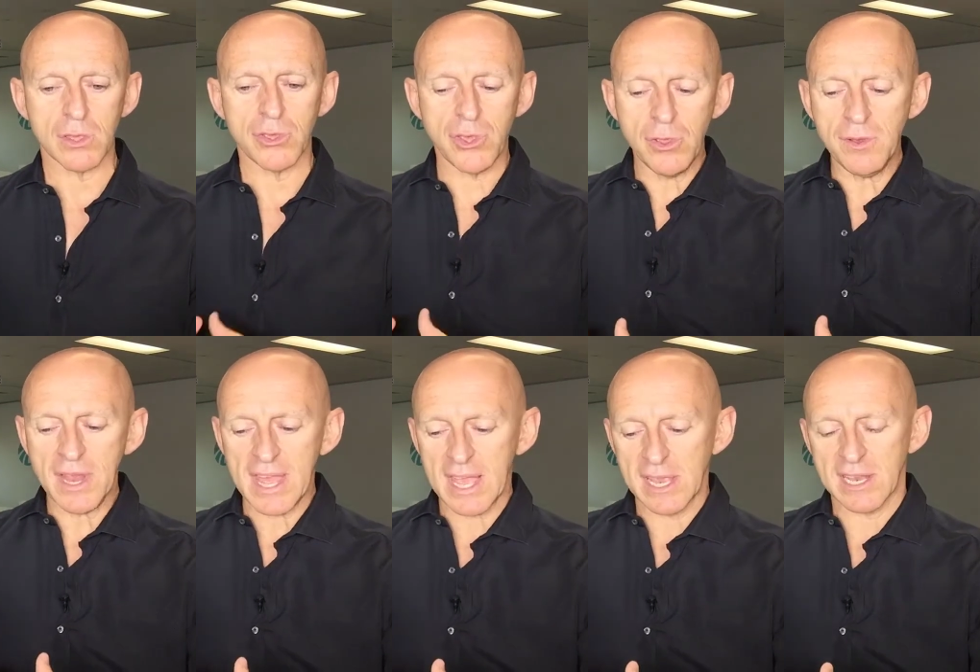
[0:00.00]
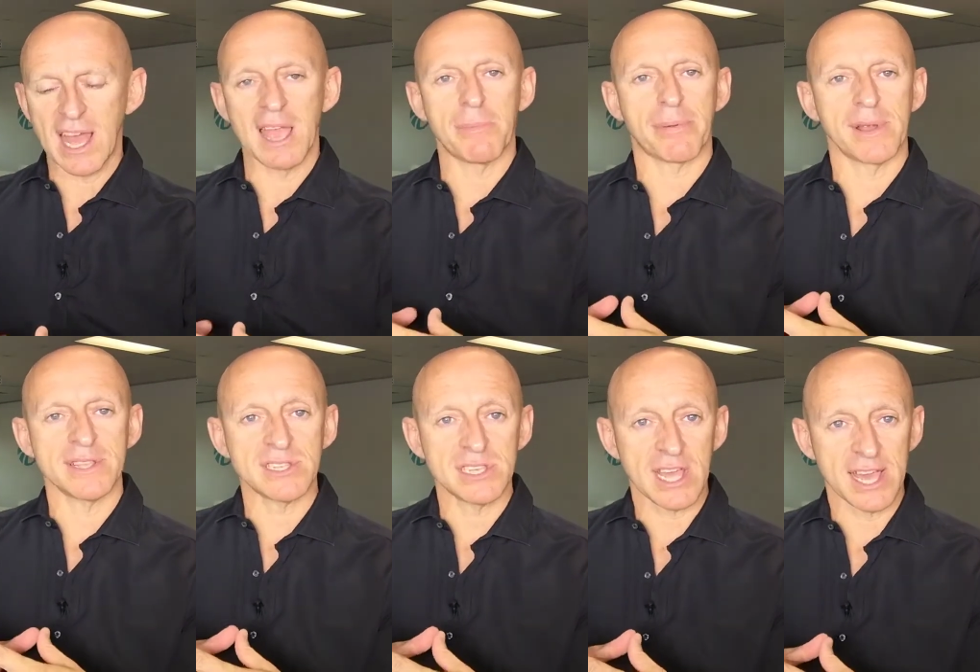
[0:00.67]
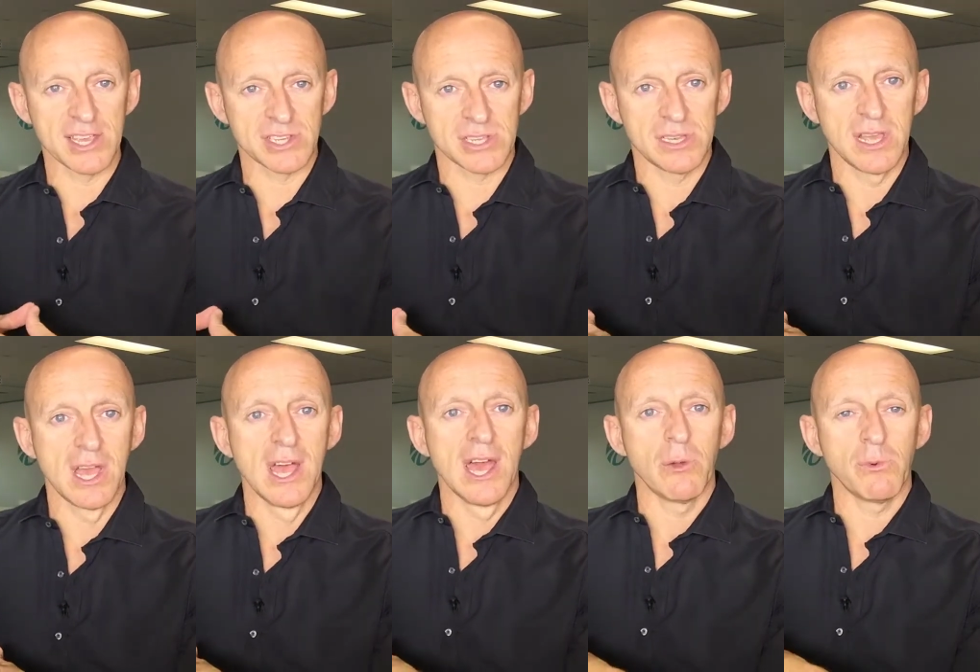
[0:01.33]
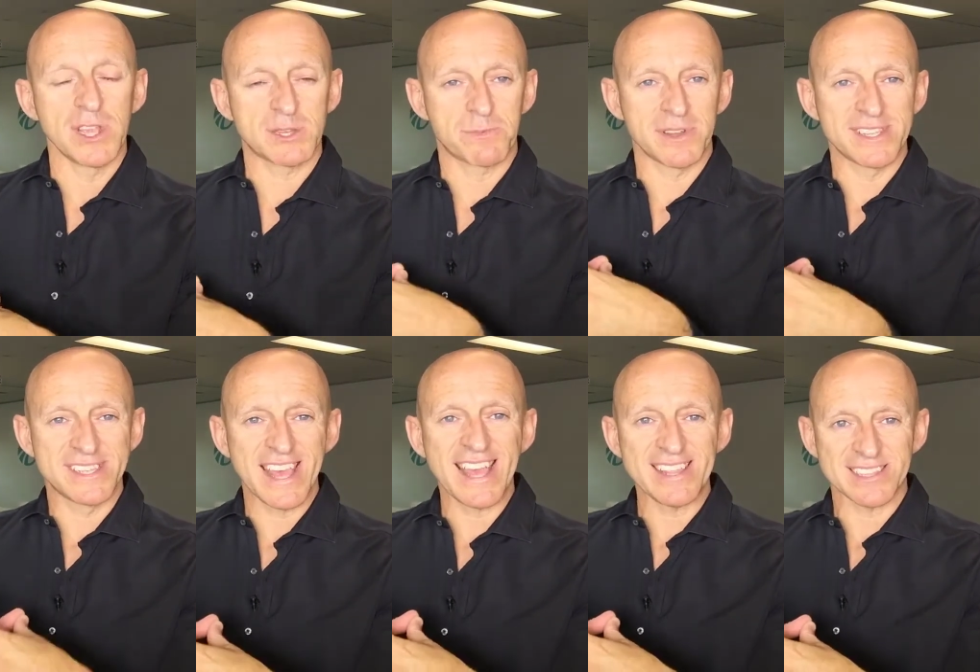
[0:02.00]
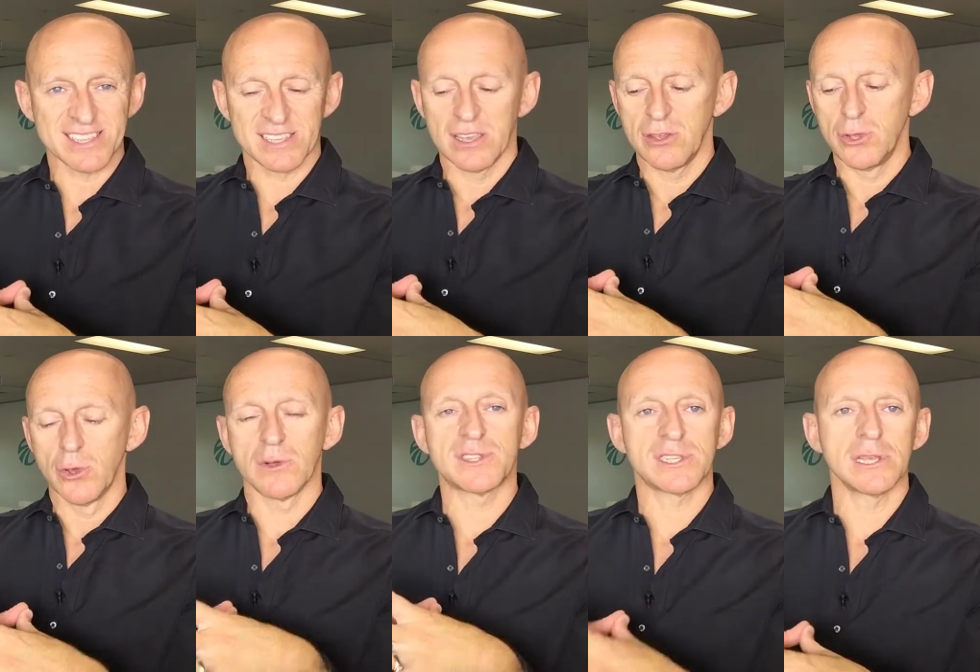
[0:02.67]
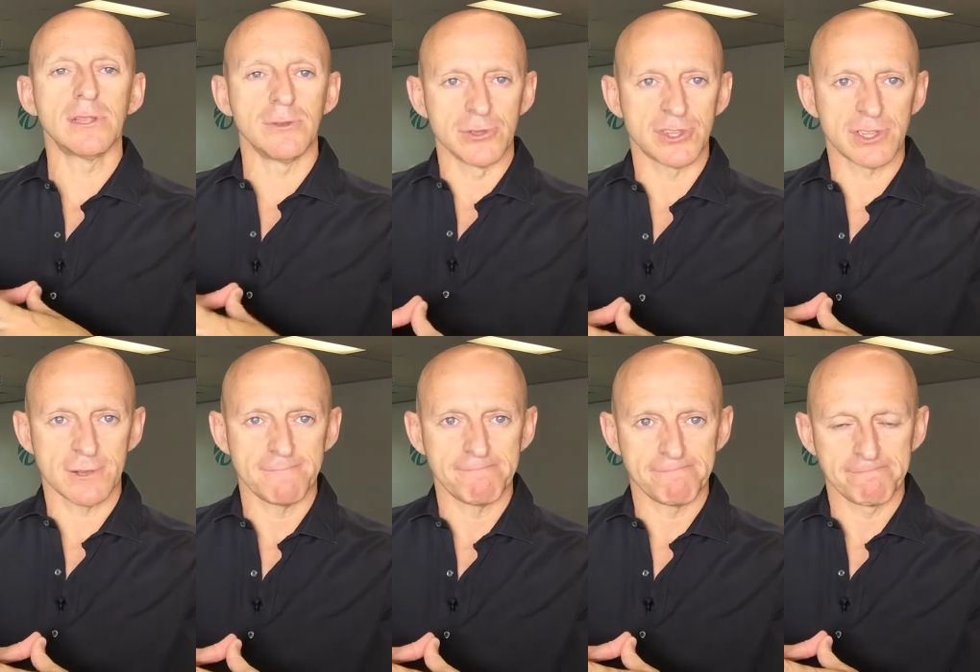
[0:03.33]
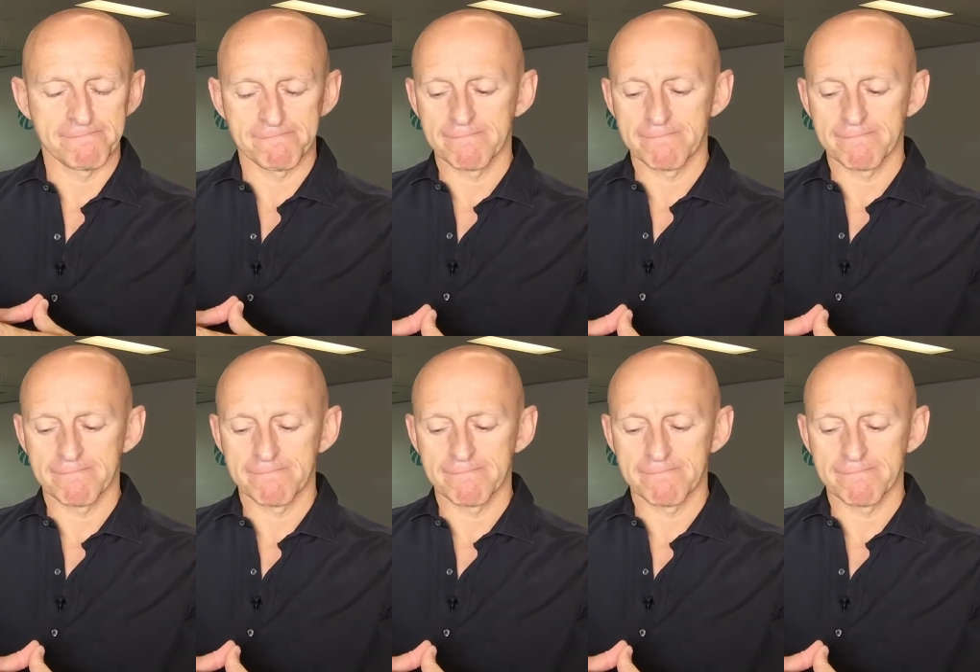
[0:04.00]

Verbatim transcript: You need a presentation which presents your solution,